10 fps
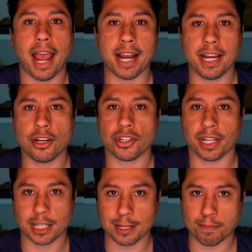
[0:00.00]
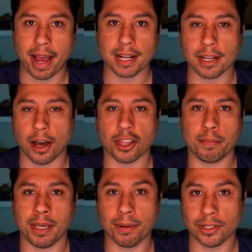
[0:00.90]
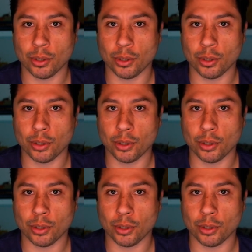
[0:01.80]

and he just expects other people